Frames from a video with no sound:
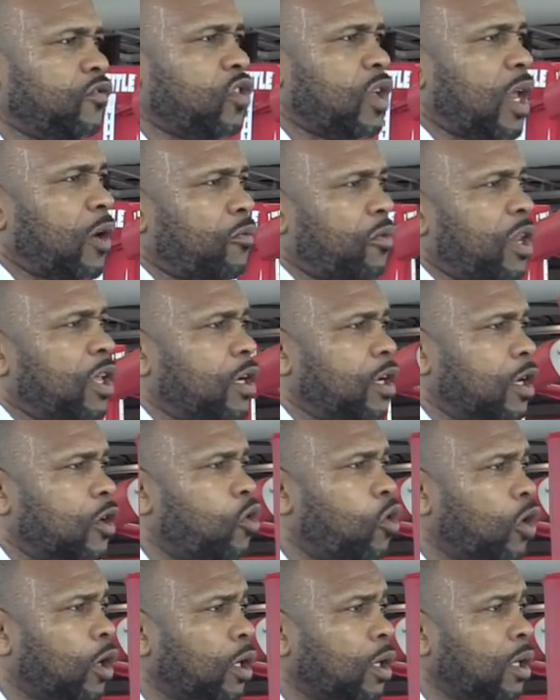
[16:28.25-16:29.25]
you got a really good
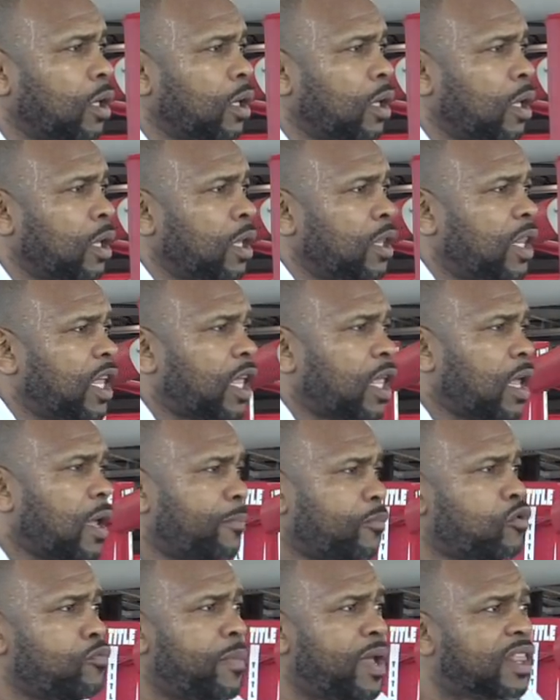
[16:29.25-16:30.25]
corner, they can
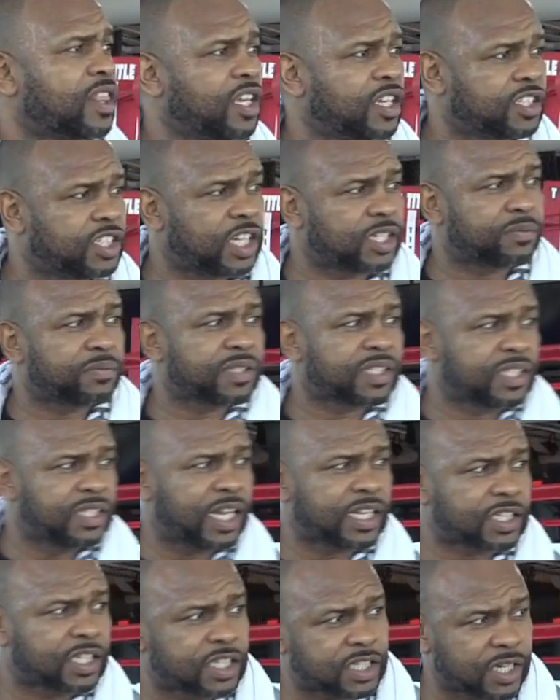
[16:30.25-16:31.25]
help you make the adjustments
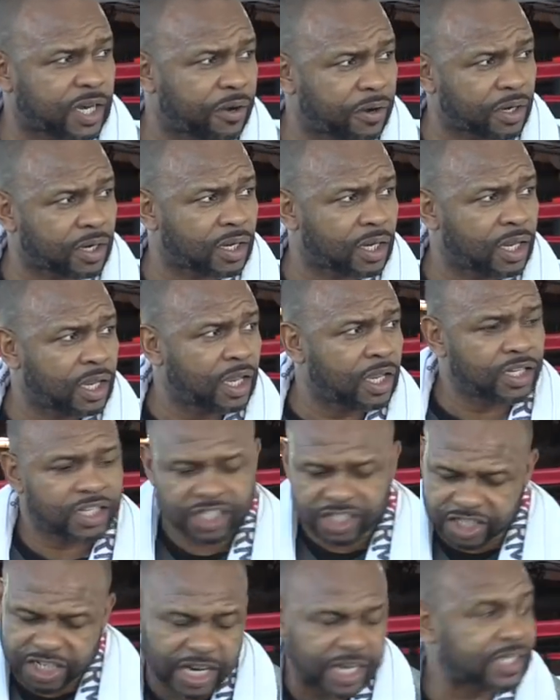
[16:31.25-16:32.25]
necessary
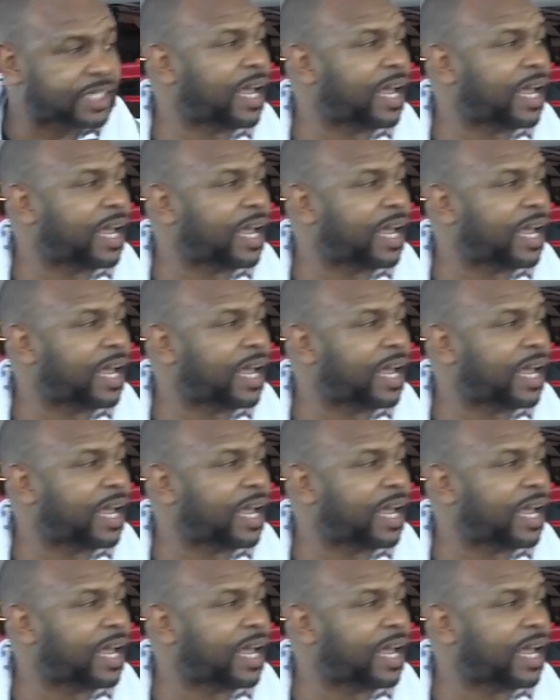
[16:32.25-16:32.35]
to change